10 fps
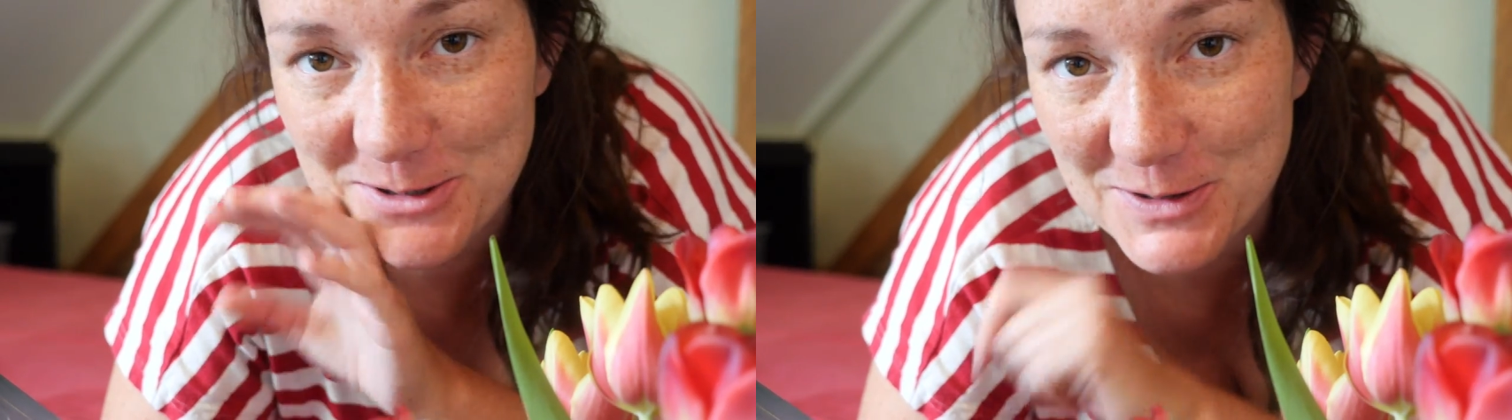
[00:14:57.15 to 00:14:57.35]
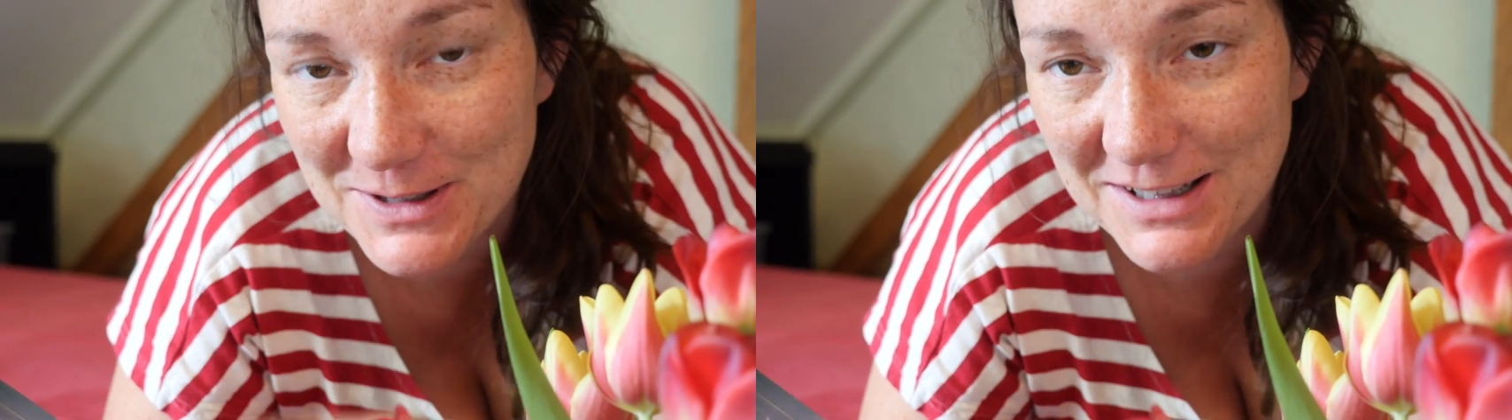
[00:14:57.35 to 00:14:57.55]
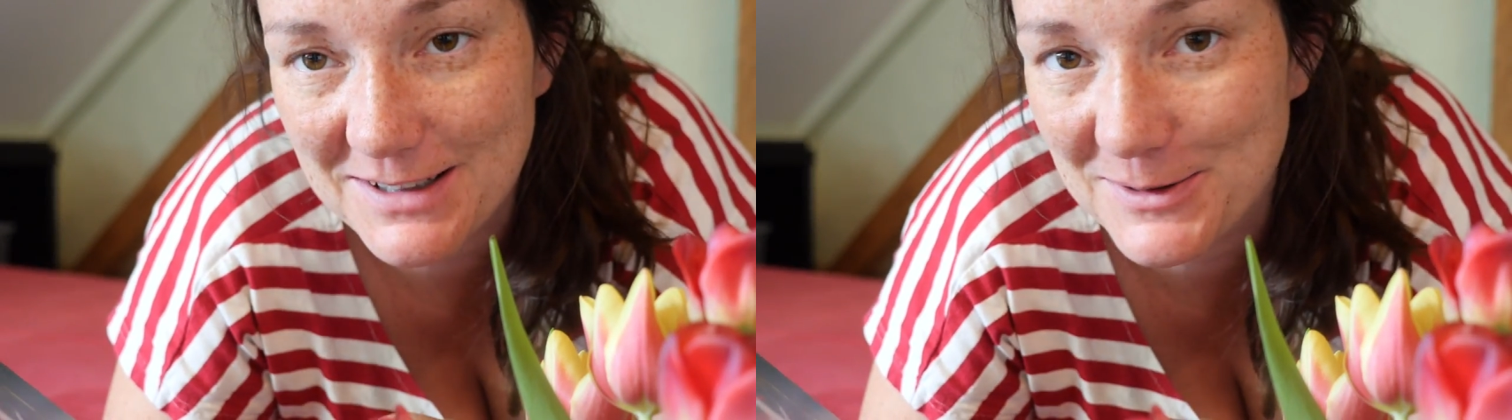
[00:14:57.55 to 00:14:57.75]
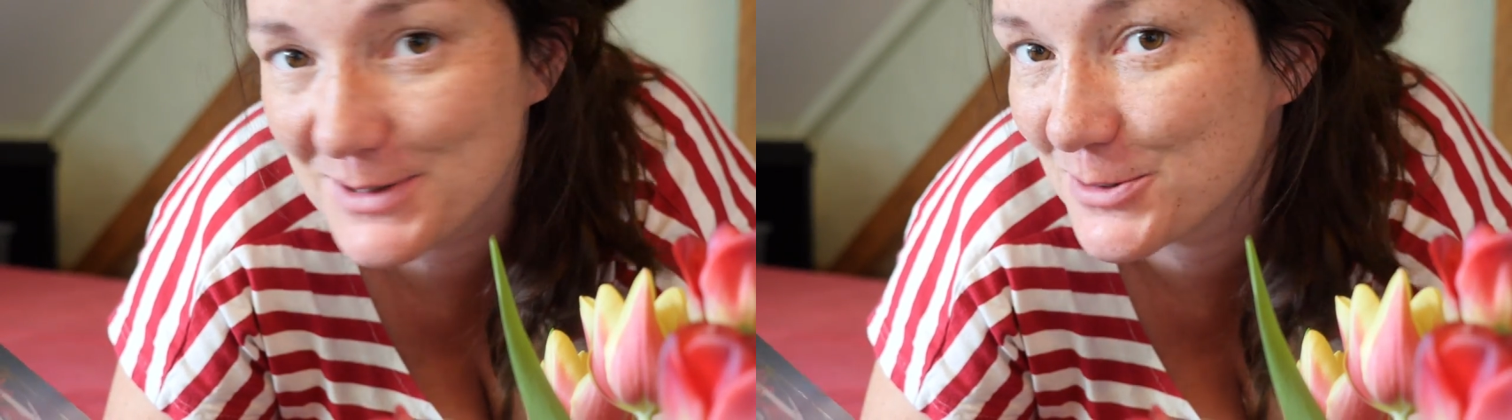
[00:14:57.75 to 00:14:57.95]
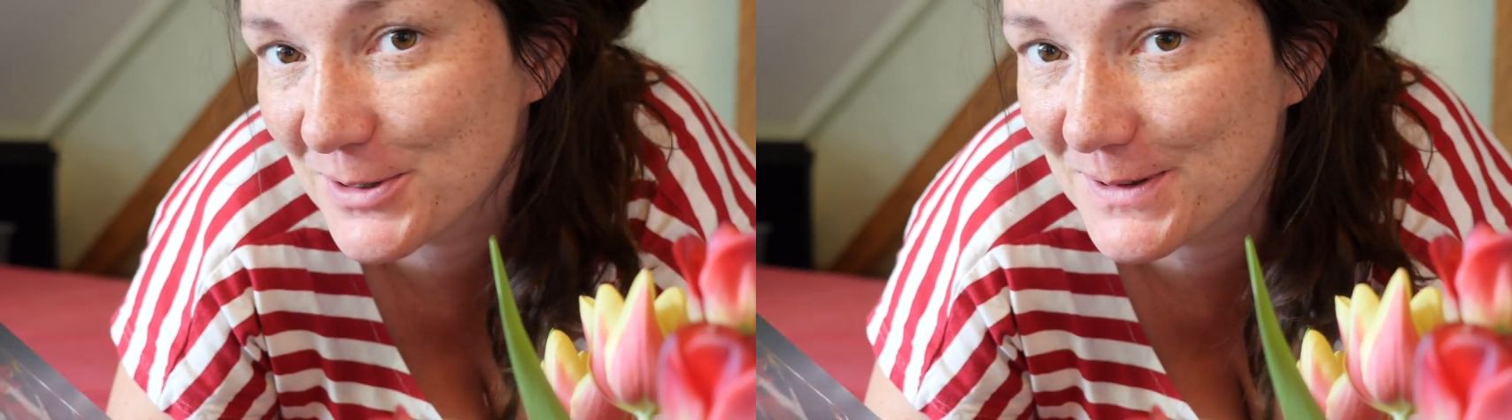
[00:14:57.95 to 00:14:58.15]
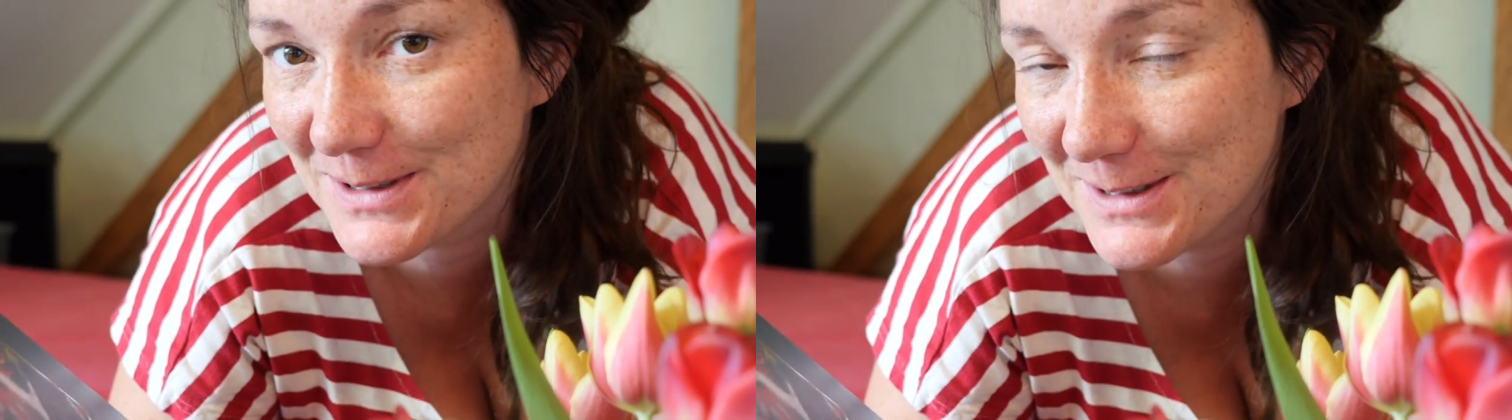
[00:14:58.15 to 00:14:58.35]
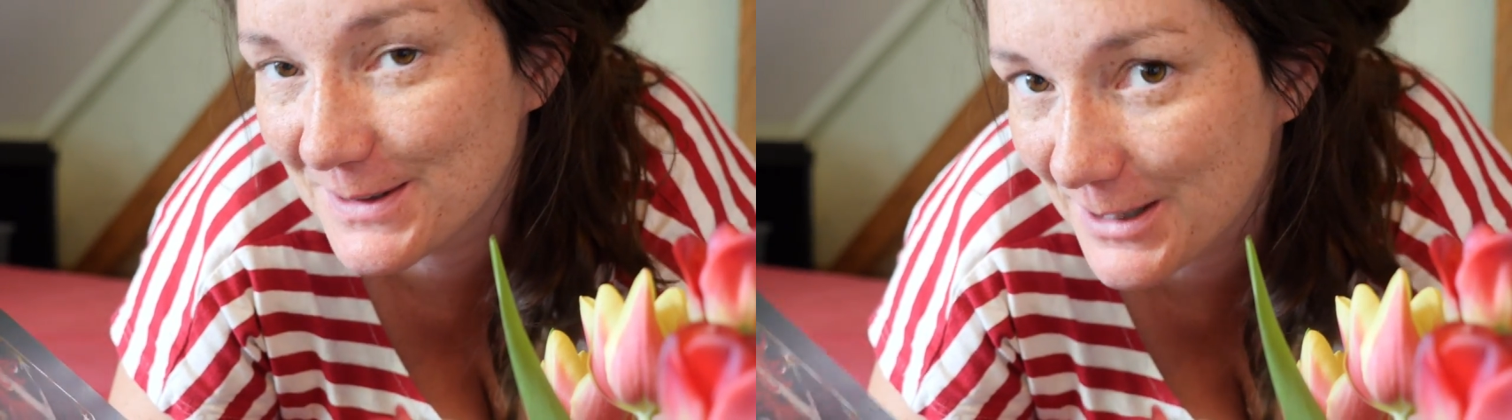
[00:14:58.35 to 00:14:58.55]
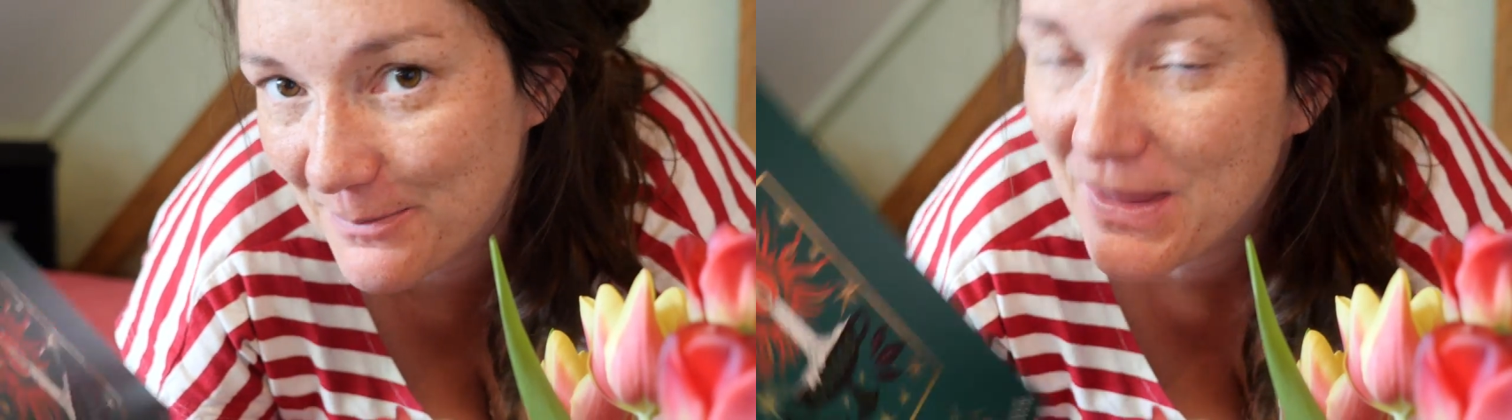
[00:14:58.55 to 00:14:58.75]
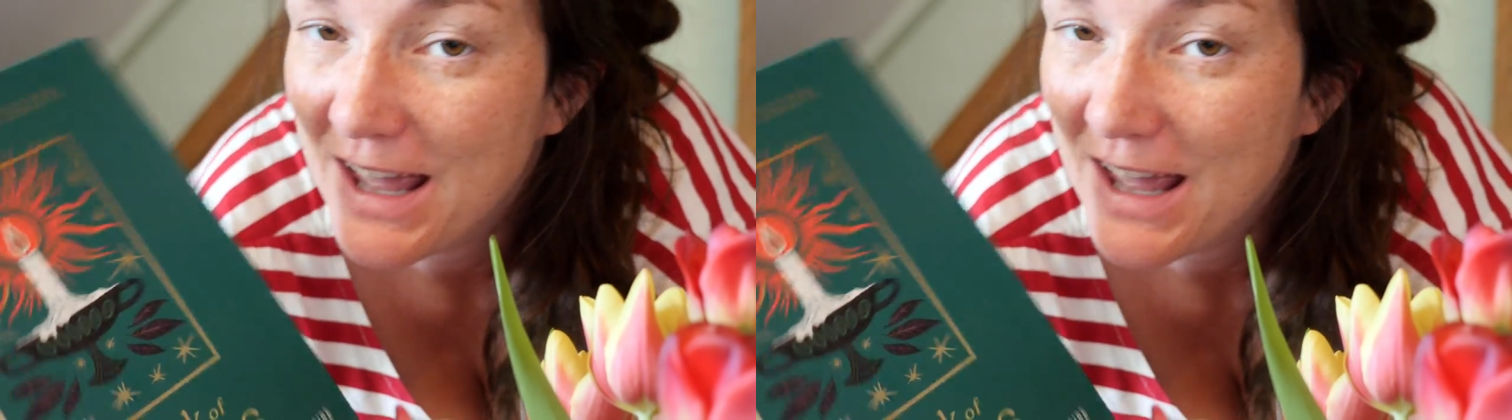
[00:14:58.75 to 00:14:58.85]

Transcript: just in case you're interested in some